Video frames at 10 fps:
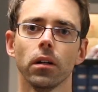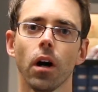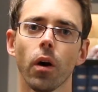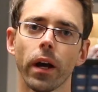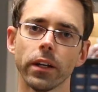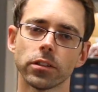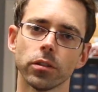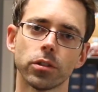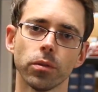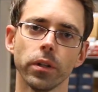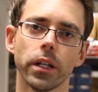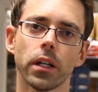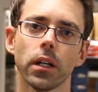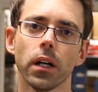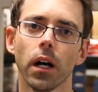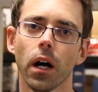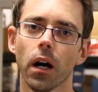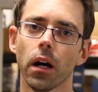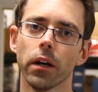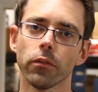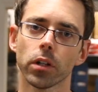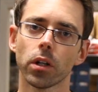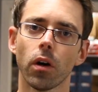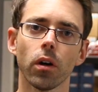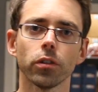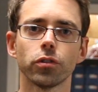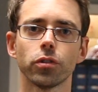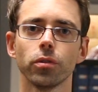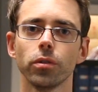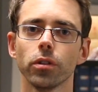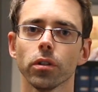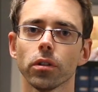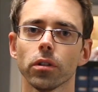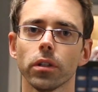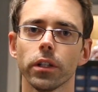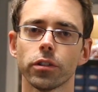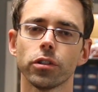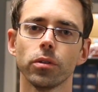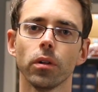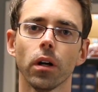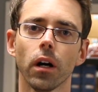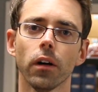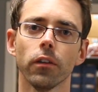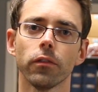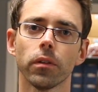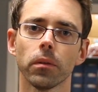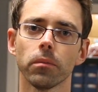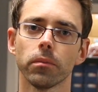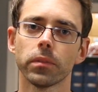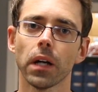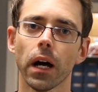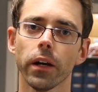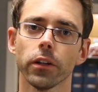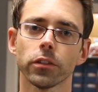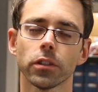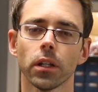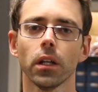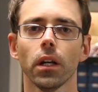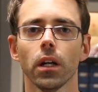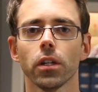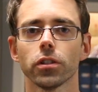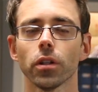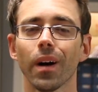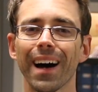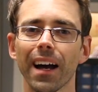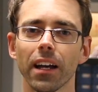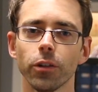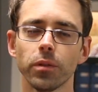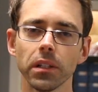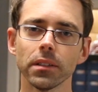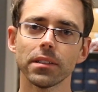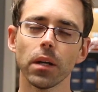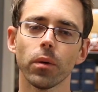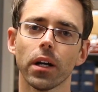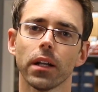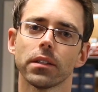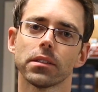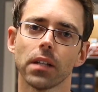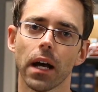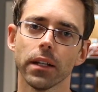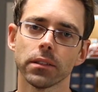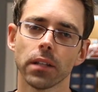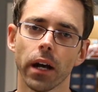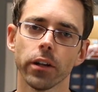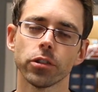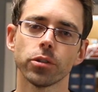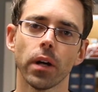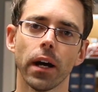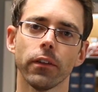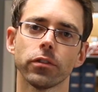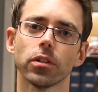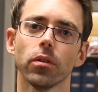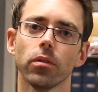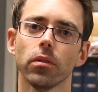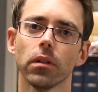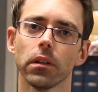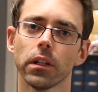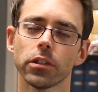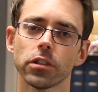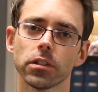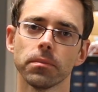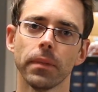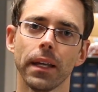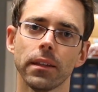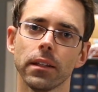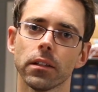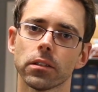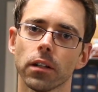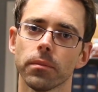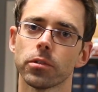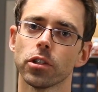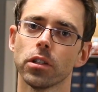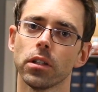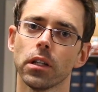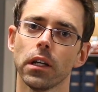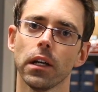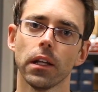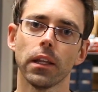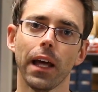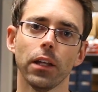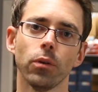Okay, so Tariq, in regards to your issue of tires, so you didn't say what kind of size tires you have, so let's just make the assumption that